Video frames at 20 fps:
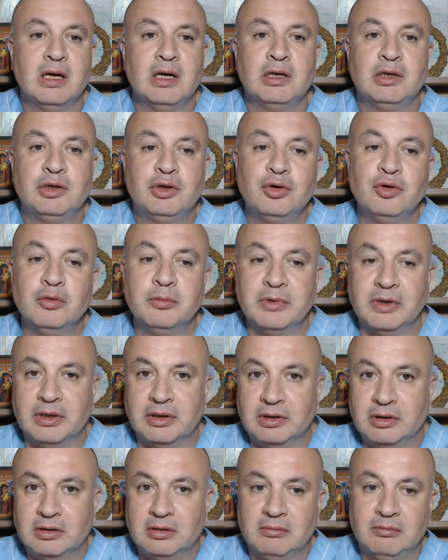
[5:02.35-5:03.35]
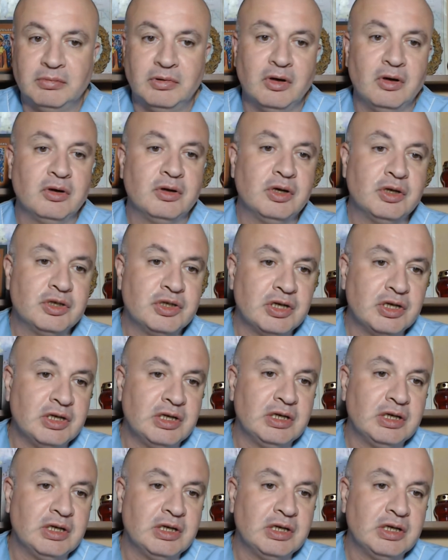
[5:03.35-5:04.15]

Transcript: Tumor, bronchogenic,